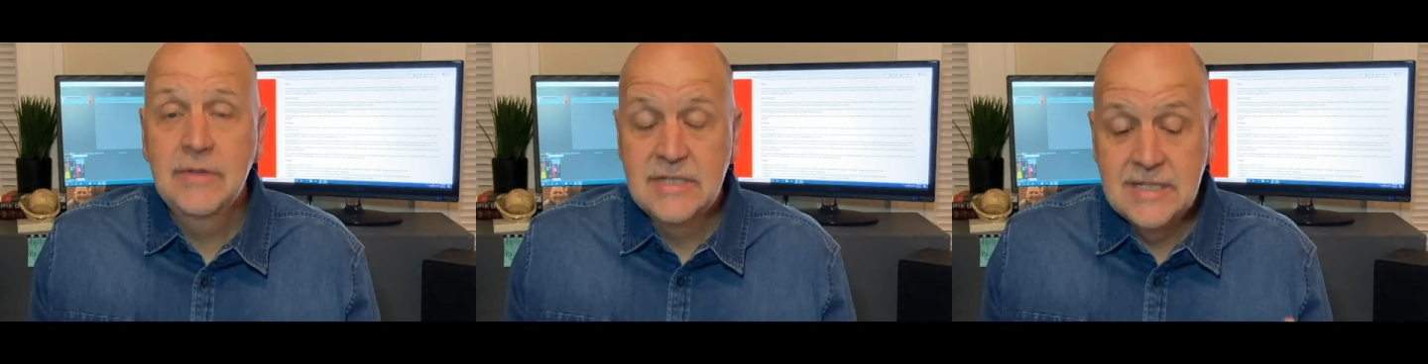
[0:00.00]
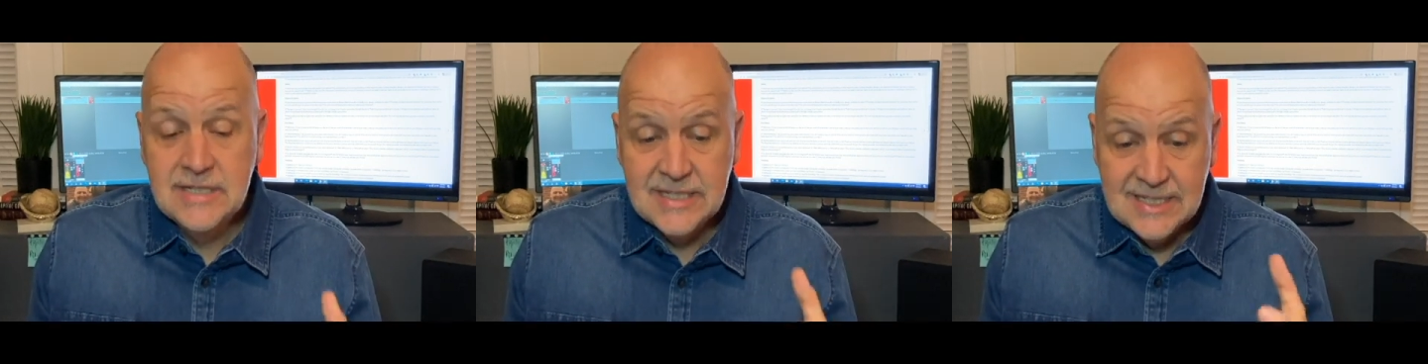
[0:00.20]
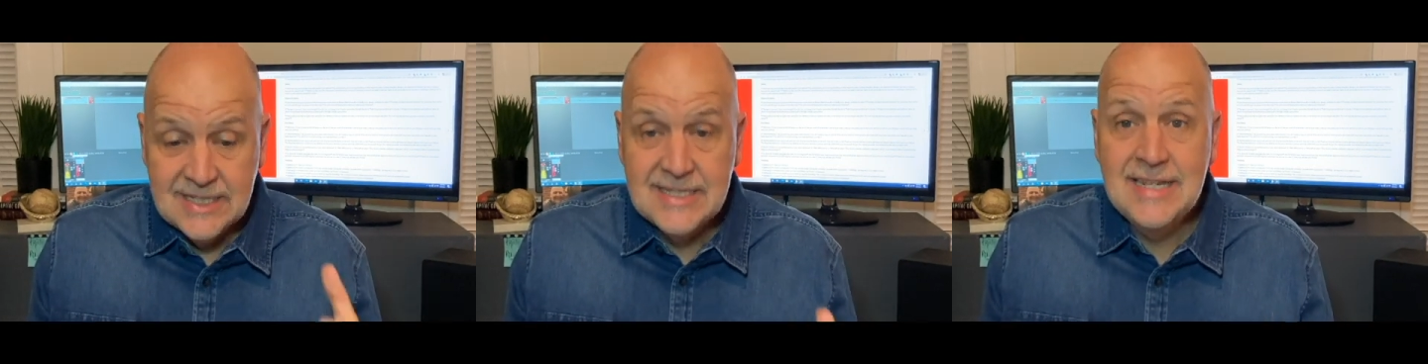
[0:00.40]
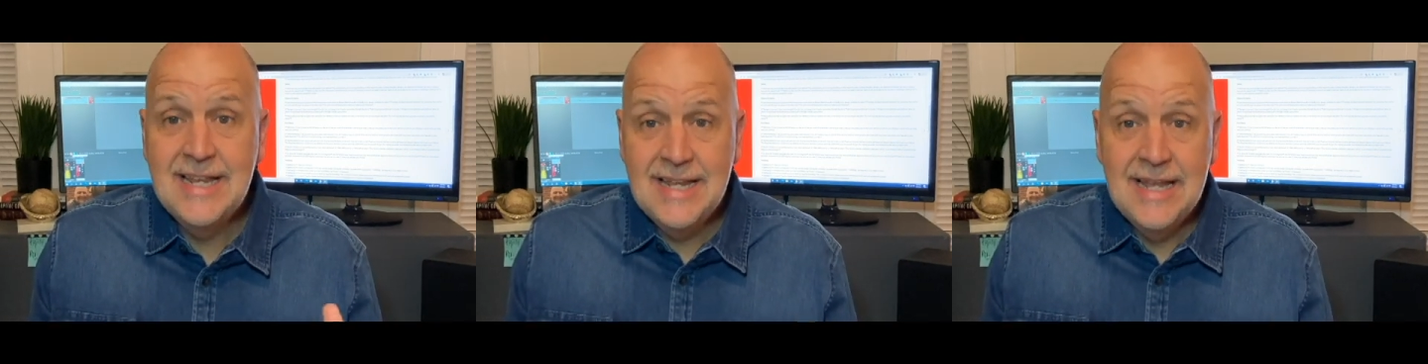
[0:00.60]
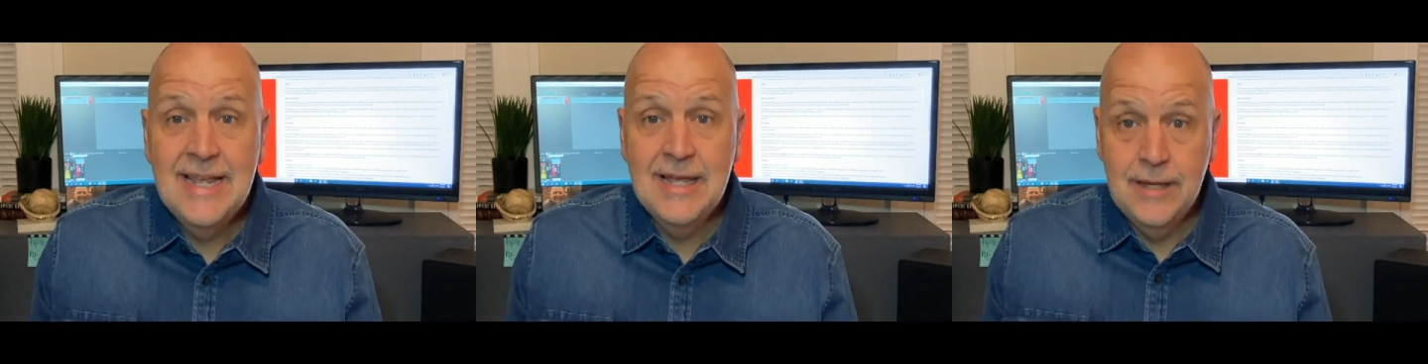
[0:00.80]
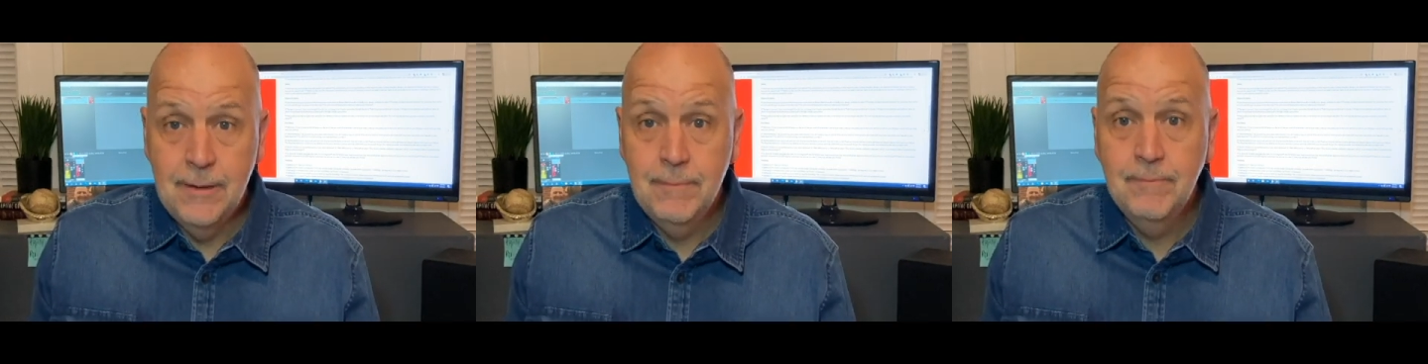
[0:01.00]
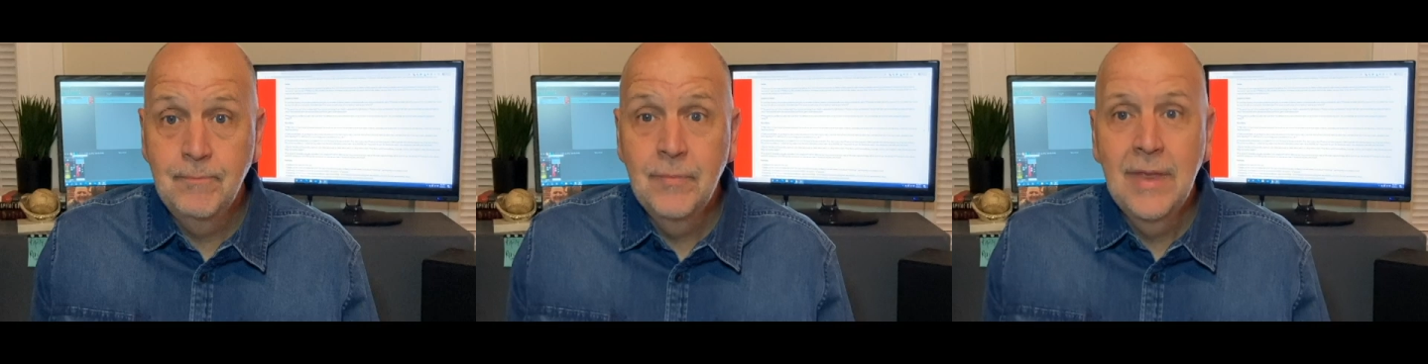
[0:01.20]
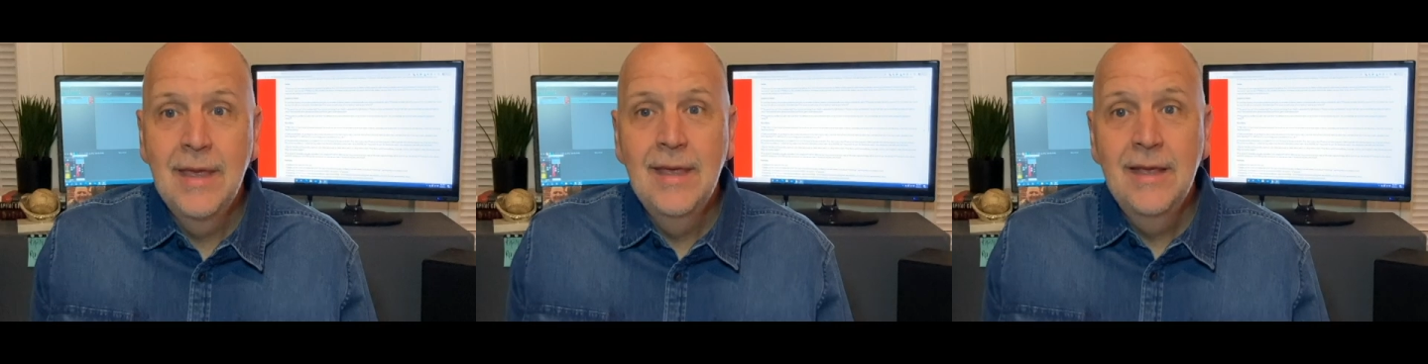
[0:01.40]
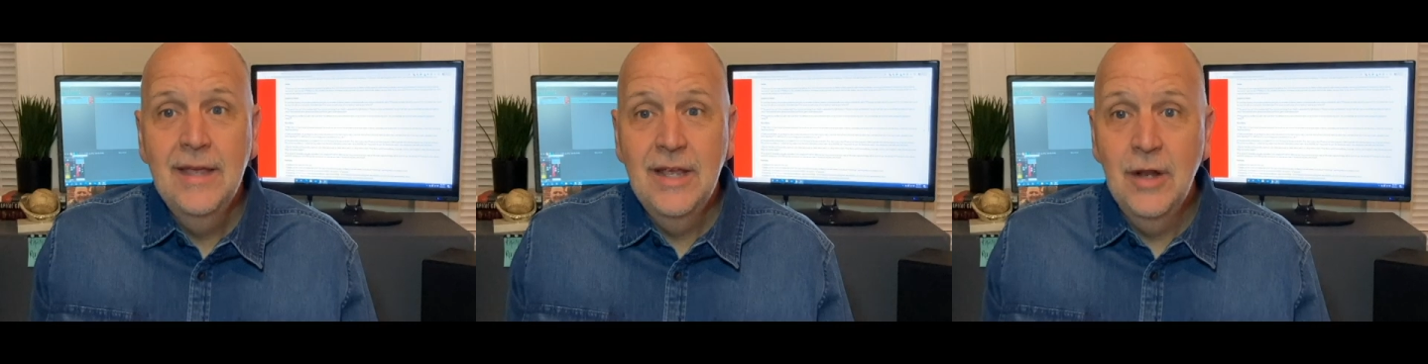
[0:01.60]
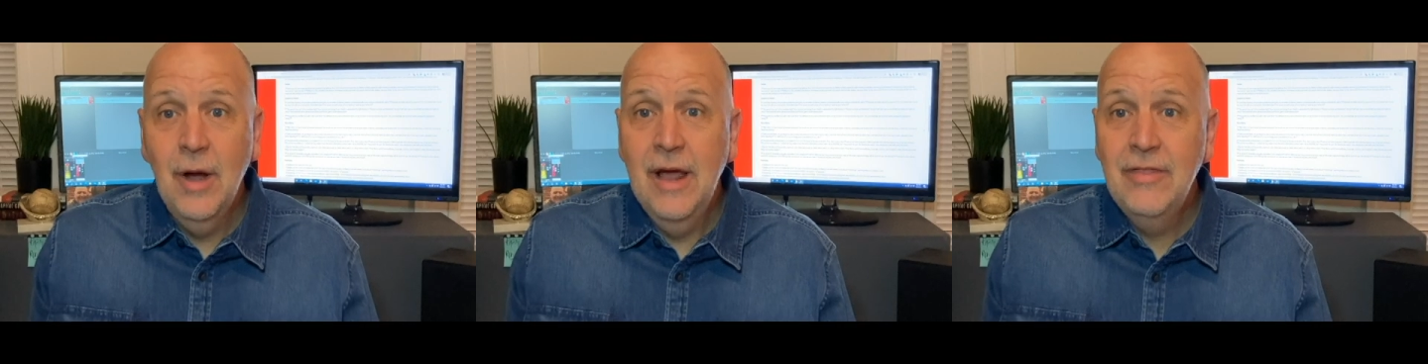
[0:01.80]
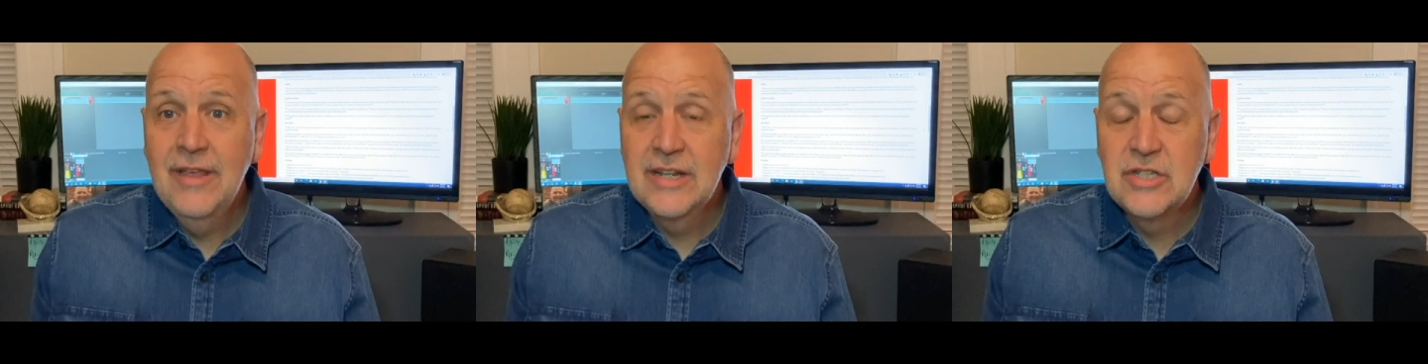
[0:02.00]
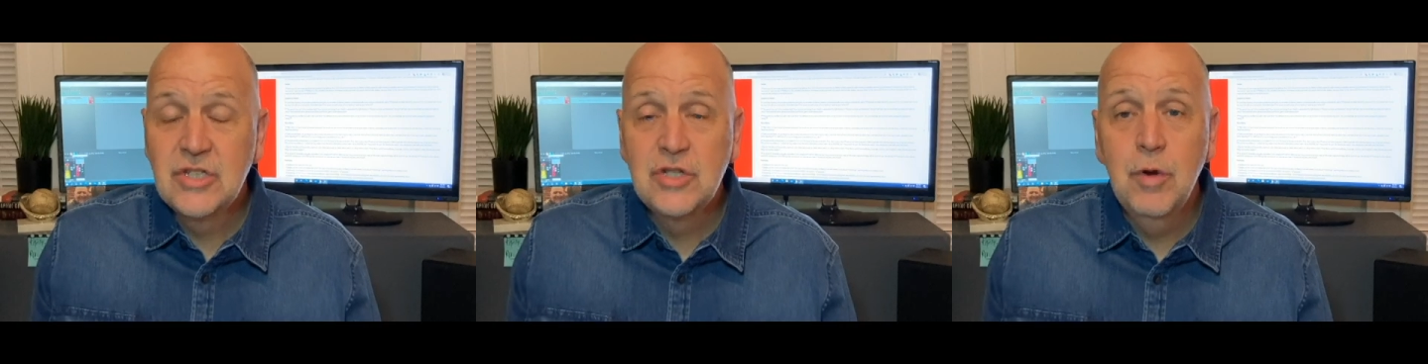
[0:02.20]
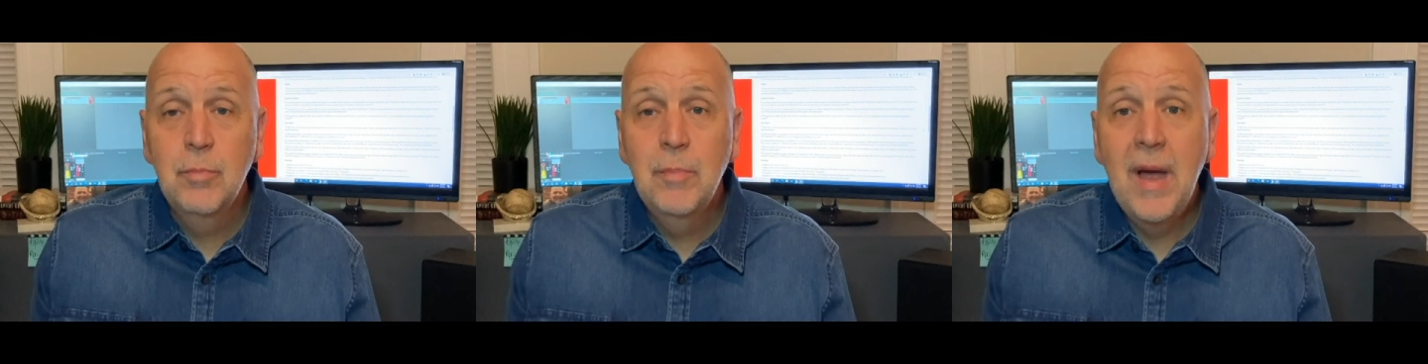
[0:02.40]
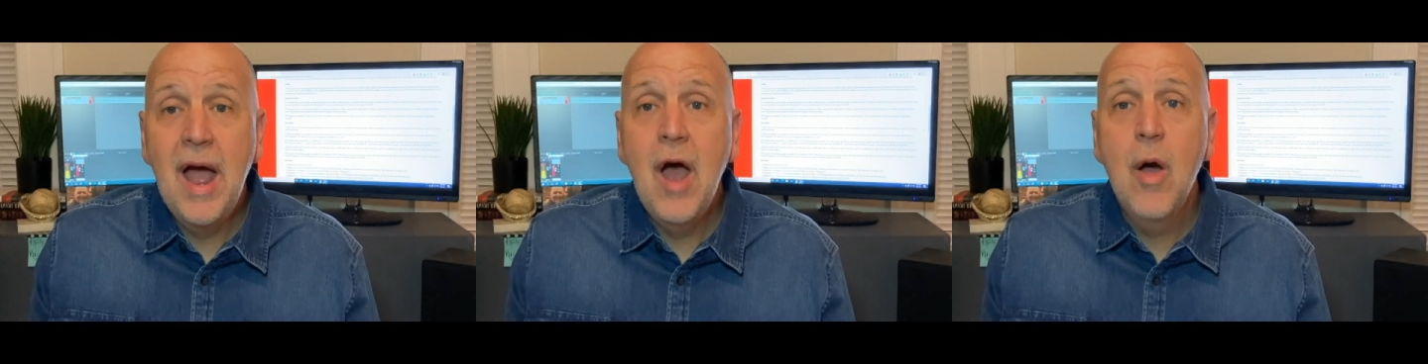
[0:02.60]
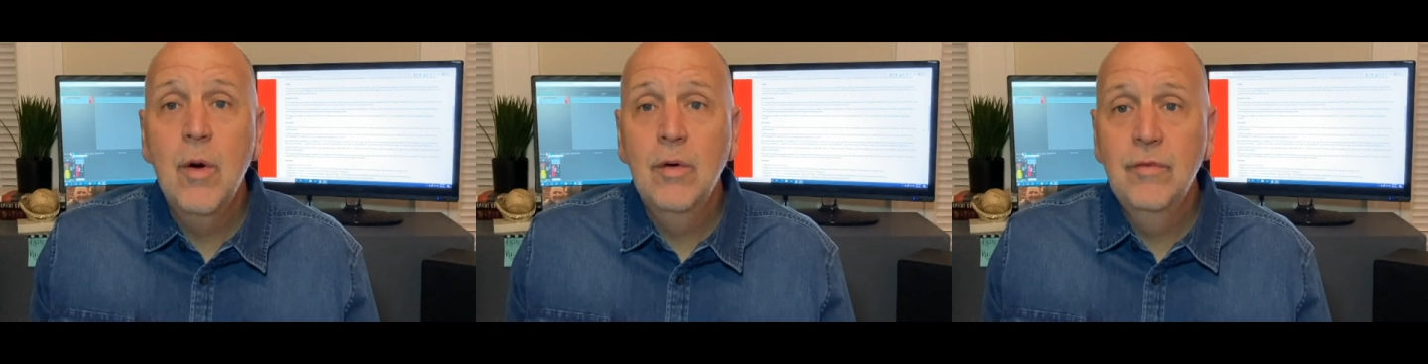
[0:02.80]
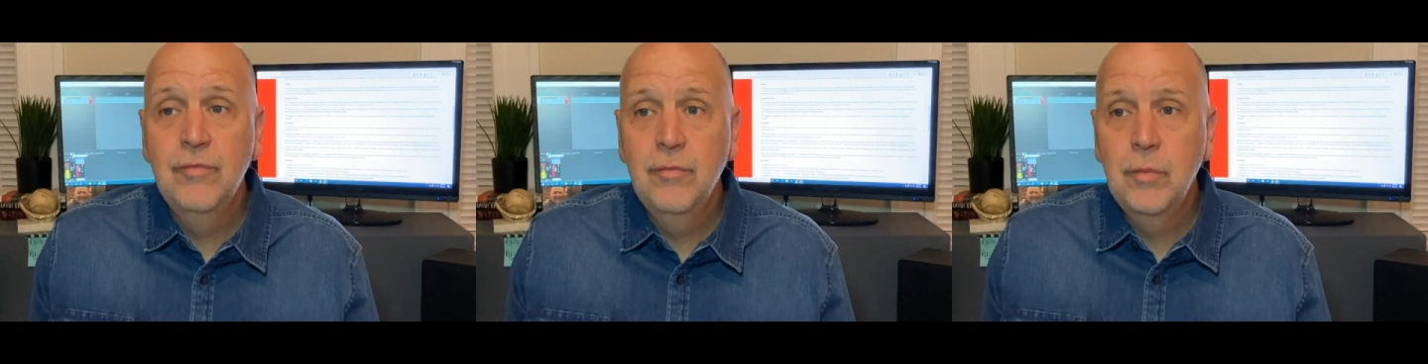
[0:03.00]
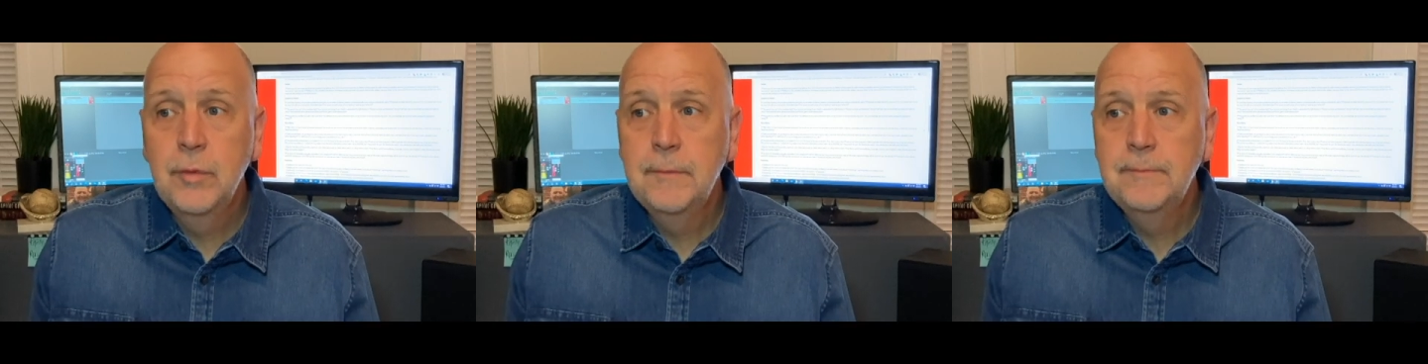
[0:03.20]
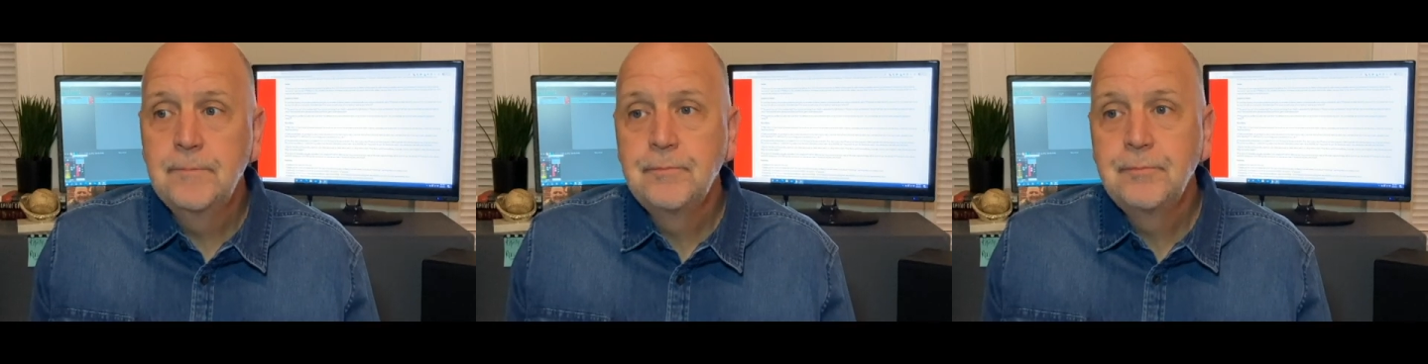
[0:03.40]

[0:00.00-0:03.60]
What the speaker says: See him. I think it's so powerful